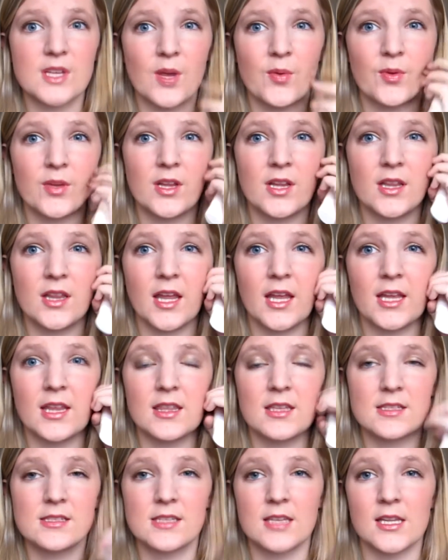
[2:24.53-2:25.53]
I really like
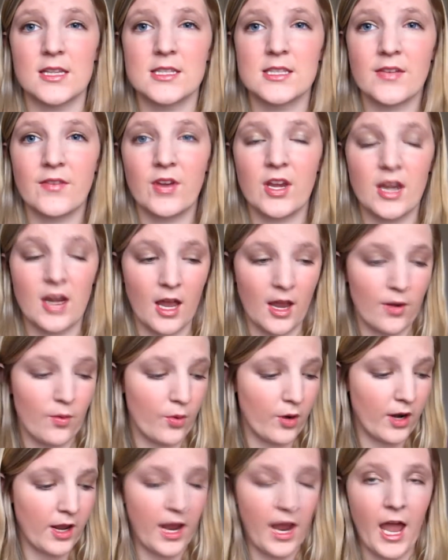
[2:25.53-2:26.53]
the Skin 79
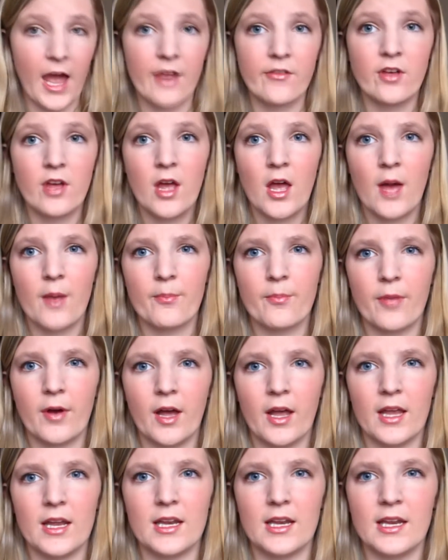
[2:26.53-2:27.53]
one I have,
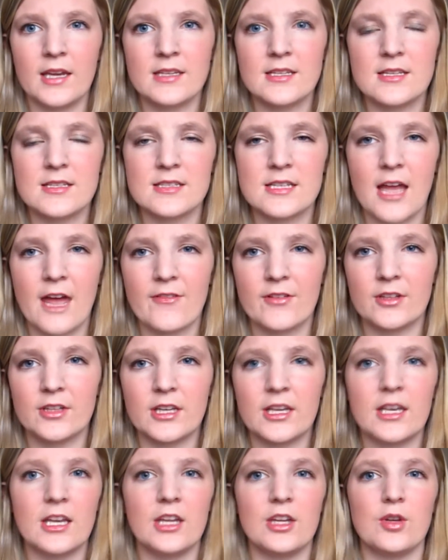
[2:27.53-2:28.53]
but it doesn't have a
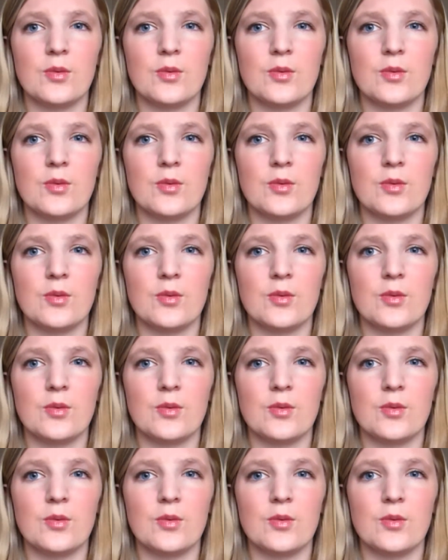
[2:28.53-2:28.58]
lid in it.